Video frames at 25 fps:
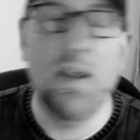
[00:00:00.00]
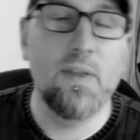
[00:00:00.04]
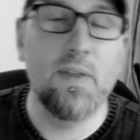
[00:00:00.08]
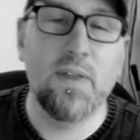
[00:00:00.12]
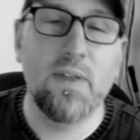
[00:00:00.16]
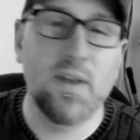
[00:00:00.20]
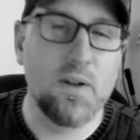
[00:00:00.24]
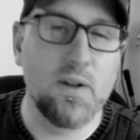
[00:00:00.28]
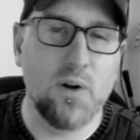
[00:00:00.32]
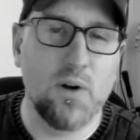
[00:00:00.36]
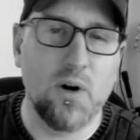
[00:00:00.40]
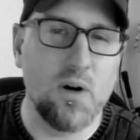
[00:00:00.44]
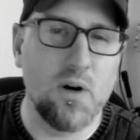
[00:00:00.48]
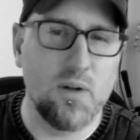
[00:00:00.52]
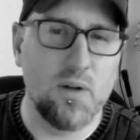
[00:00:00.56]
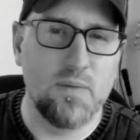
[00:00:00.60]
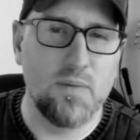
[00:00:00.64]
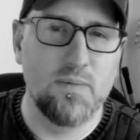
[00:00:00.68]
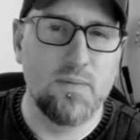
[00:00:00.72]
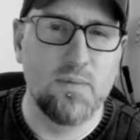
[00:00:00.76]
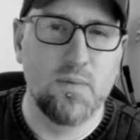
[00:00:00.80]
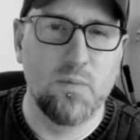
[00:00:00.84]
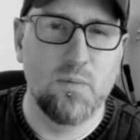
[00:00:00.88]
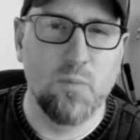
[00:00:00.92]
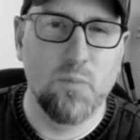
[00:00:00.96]
anything at
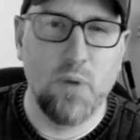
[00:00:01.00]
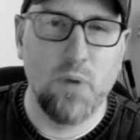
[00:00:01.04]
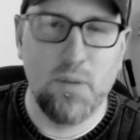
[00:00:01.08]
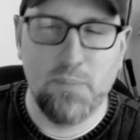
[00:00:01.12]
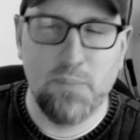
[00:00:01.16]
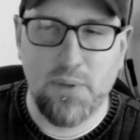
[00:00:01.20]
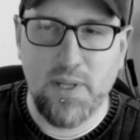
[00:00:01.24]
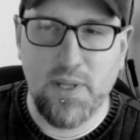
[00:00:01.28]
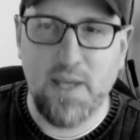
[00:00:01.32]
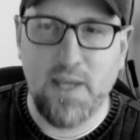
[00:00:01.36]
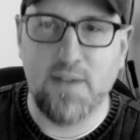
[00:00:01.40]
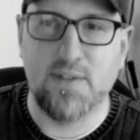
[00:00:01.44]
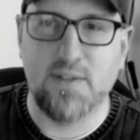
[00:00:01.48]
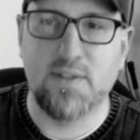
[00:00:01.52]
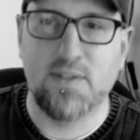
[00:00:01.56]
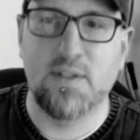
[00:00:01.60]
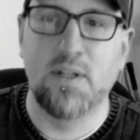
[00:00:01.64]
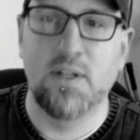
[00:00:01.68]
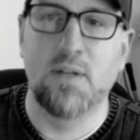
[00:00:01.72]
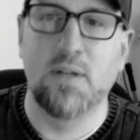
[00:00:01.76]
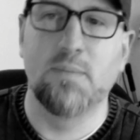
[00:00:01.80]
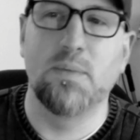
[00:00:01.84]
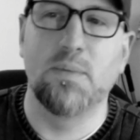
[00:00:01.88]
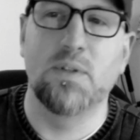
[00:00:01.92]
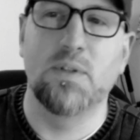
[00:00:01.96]
all, when
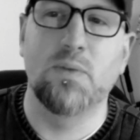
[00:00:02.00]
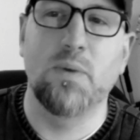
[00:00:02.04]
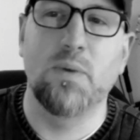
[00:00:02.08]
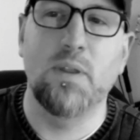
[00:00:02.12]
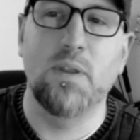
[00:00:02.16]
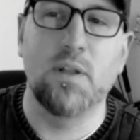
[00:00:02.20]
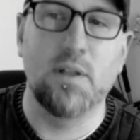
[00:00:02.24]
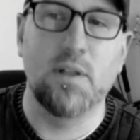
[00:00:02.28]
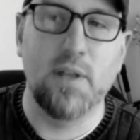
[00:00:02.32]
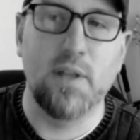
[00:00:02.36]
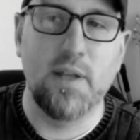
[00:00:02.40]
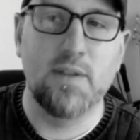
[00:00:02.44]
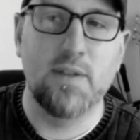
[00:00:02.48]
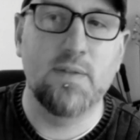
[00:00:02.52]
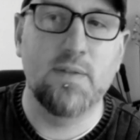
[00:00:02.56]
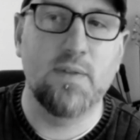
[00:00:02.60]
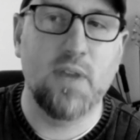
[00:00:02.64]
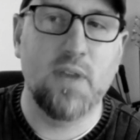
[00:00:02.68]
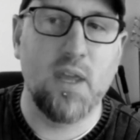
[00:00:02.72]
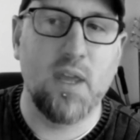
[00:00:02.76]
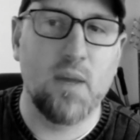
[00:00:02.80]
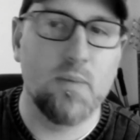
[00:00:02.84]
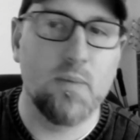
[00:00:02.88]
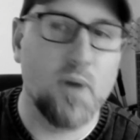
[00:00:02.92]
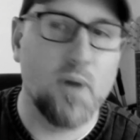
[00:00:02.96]
placed between the lens
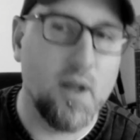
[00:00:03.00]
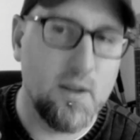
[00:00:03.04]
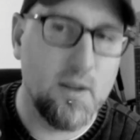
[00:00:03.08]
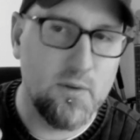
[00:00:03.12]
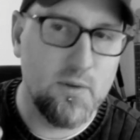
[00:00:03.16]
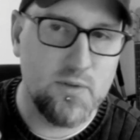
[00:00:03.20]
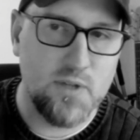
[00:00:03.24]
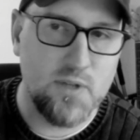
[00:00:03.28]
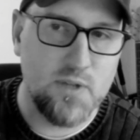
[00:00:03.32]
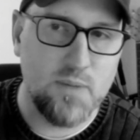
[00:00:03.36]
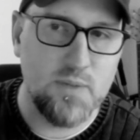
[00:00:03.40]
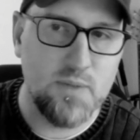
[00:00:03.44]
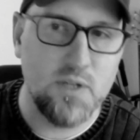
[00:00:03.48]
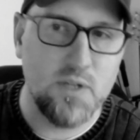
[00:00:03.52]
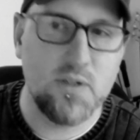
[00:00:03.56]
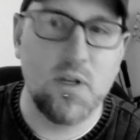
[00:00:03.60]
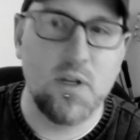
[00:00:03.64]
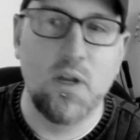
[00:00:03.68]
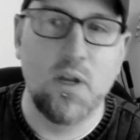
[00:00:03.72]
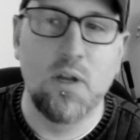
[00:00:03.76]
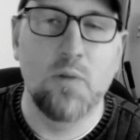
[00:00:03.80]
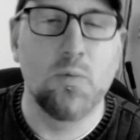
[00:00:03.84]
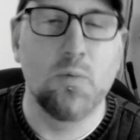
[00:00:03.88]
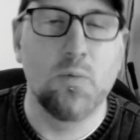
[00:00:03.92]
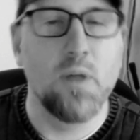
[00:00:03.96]
of the camera and your
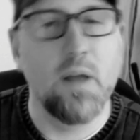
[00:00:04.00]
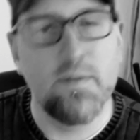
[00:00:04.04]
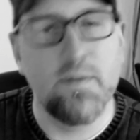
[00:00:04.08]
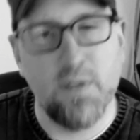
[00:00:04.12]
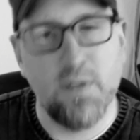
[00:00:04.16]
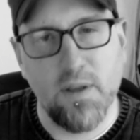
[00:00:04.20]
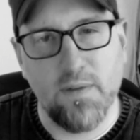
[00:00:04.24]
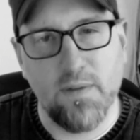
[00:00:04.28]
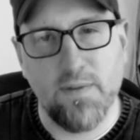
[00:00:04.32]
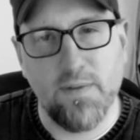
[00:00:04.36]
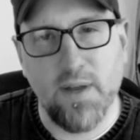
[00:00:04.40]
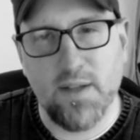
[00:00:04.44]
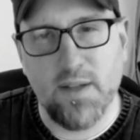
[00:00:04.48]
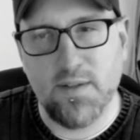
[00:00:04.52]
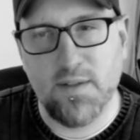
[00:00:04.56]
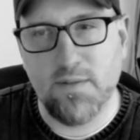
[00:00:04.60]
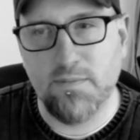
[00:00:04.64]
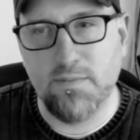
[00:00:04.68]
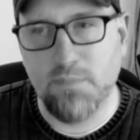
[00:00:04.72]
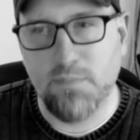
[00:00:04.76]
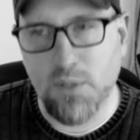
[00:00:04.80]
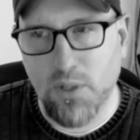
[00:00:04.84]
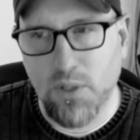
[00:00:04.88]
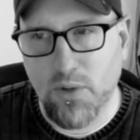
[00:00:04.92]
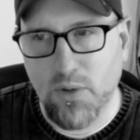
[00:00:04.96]
subject, will have the effect
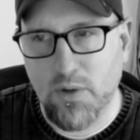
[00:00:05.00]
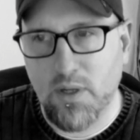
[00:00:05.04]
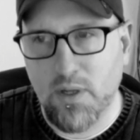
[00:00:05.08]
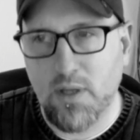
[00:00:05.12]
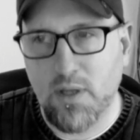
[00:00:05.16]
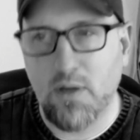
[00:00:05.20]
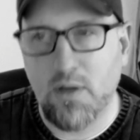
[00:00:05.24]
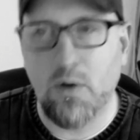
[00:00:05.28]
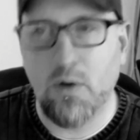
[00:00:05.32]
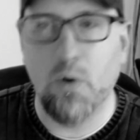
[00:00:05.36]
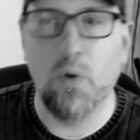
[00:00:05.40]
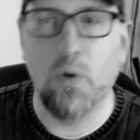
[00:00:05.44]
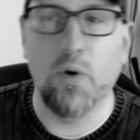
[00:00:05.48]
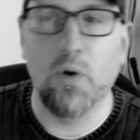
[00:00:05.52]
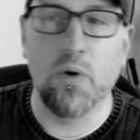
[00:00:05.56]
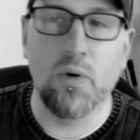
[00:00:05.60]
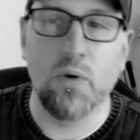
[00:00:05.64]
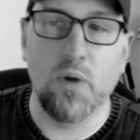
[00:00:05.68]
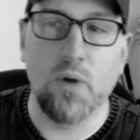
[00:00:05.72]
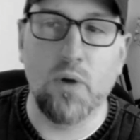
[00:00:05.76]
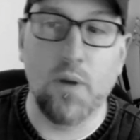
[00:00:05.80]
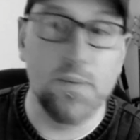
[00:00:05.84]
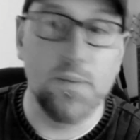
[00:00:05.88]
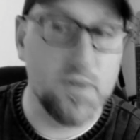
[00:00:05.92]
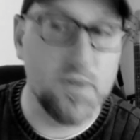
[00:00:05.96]
of blurring
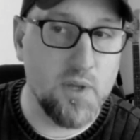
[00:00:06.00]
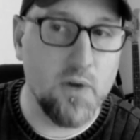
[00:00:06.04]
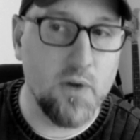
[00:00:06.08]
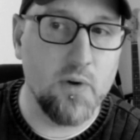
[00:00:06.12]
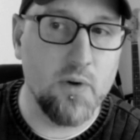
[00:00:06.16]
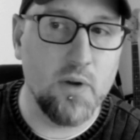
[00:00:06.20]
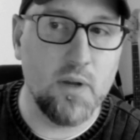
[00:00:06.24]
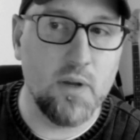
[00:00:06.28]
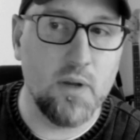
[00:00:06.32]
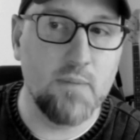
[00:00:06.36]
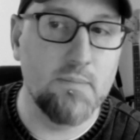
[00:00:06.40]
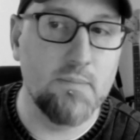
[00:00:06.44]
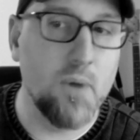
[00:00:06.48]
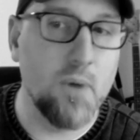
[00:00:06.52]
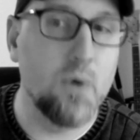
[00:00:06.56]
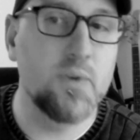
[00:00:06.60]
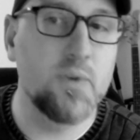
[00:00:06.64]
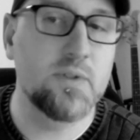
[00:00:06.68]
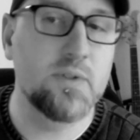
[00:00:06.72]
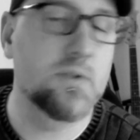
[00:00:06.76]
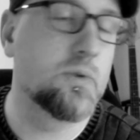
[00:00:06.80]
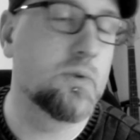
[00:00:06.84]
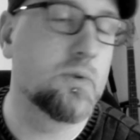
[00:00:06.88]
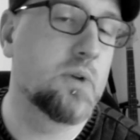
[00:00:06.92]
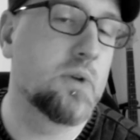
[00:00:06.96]
or obscuring
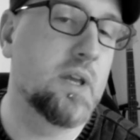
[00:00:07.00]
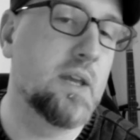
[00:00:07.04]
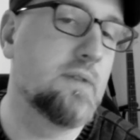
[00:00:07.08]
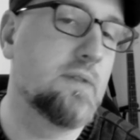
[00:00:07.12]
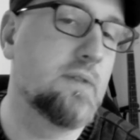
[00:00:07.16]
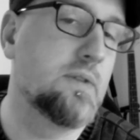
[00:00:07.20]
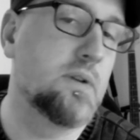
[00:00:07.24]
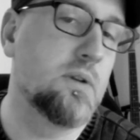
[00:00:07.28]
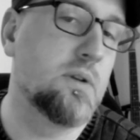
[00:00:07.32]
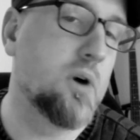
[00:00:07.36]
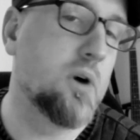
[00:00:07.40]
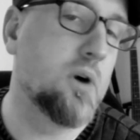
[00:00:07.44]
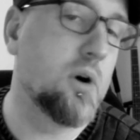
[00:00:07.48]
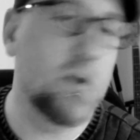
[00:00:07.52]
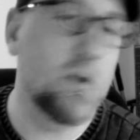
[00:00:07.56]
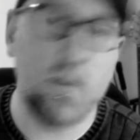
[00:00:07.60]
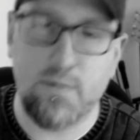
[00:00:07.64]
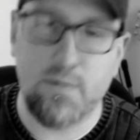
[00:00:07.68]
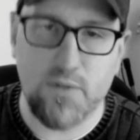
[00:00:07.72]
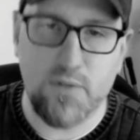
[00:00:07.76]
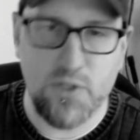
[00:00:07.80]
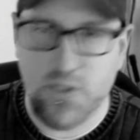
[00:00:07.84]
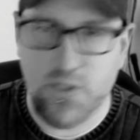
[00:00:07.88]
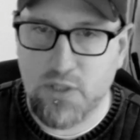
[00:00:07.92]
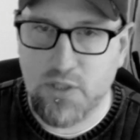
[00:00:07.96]
most or even
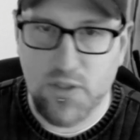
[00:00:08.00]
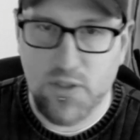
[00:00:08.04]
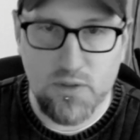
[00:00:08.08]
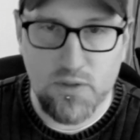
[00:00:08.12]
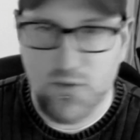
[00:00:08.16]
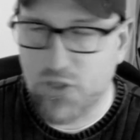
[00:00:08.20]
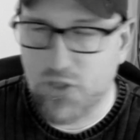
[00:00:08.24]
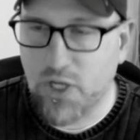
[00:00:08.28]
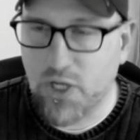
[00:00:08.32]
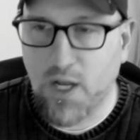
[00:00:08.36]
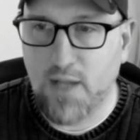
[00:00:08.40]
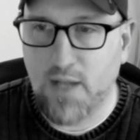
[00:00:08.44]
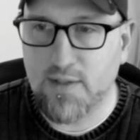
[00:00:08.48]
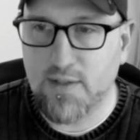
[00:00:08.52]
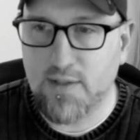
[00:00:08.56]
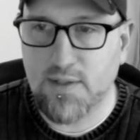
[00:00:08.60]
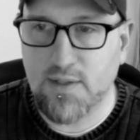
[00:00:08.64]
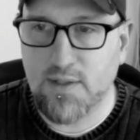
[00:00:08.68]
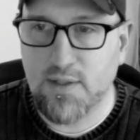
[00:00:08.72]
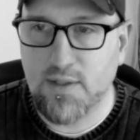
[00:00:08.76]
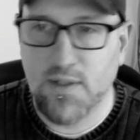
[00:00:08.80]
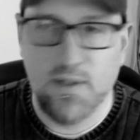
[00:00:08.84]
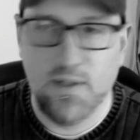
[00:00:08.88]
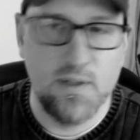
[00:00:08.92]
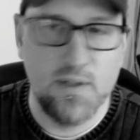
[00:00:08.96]
all of the
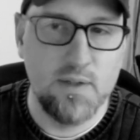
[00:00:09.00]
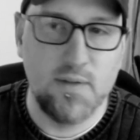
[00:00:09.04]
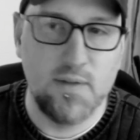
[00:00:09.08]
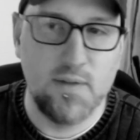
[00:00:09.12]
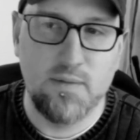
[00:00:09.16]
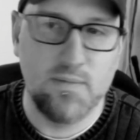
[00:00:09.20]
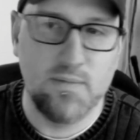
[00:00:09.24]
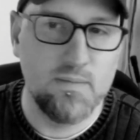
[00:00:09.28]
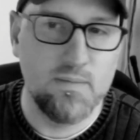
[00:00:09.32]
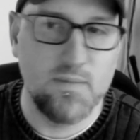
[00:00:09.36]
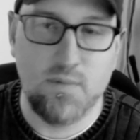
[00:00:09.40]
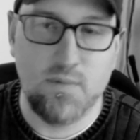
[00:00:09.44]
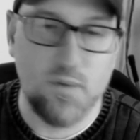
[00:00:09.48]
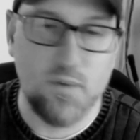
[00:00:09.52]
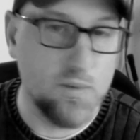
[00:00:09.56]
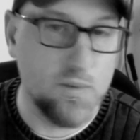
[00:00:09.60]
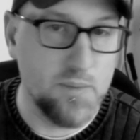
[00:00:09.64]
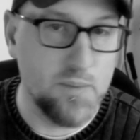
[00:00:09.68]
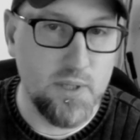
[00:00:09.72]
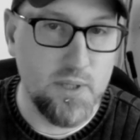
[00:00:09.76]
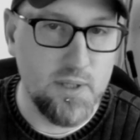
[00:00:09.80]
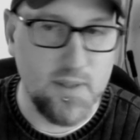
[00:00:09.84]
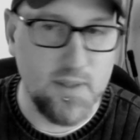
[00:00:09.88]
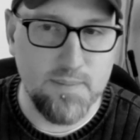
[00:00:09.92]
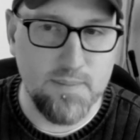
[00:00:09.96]
shot
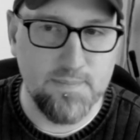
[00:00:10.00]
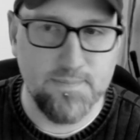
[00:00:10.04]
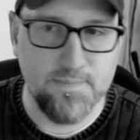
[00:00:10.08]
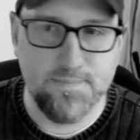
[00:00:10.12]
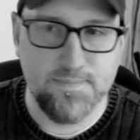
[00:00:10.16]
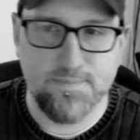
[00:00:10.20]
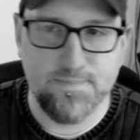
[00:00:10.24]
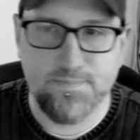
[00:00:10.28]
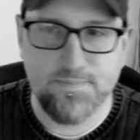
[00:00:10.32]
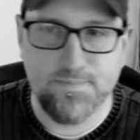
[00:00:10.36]
completely.